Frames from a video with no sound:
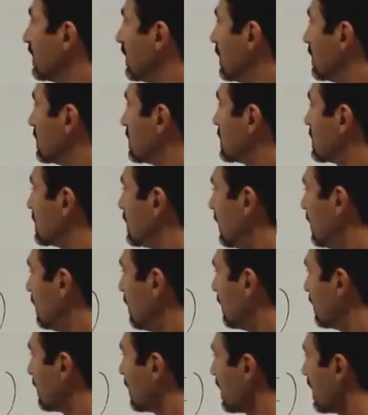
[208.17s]
those
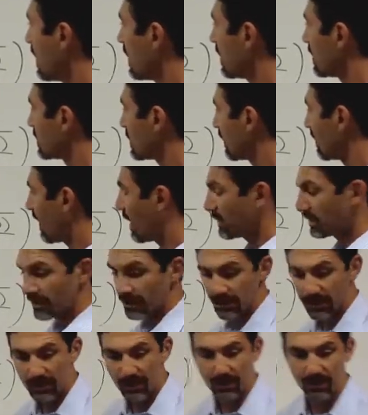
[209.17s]
two. So if I was
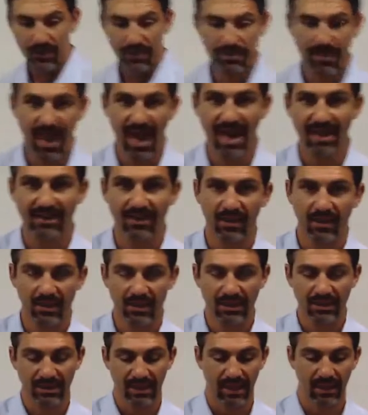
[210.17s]
to do the math here,
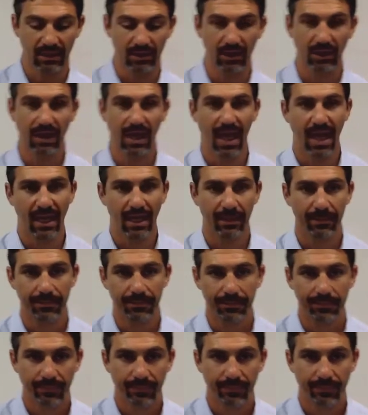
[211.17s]
let's take a look at it.